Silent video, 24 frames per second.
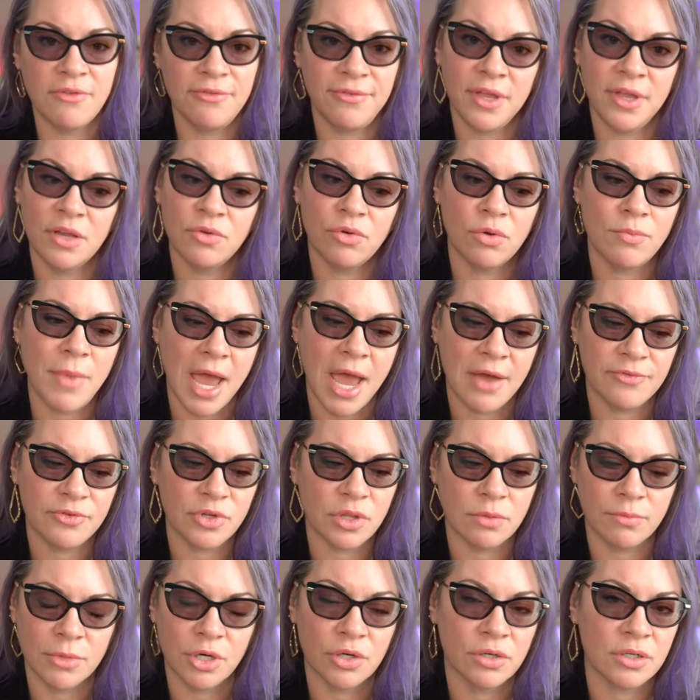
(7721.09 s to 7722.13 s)
feed room after
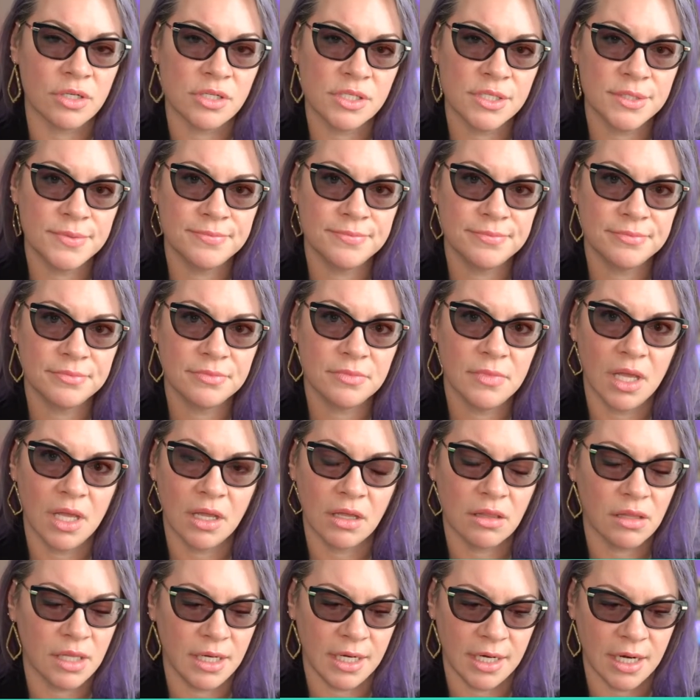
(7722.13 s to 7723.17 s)
the murders and
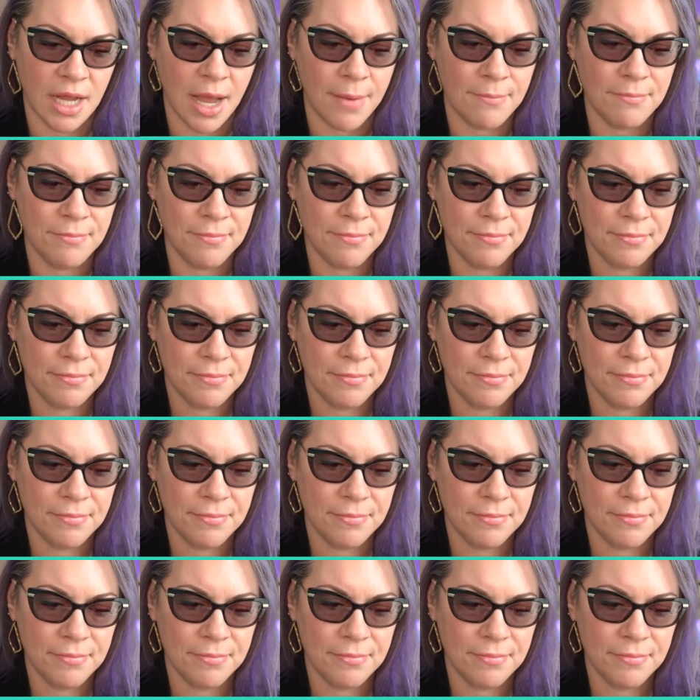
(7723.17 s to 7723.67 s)
clean it up.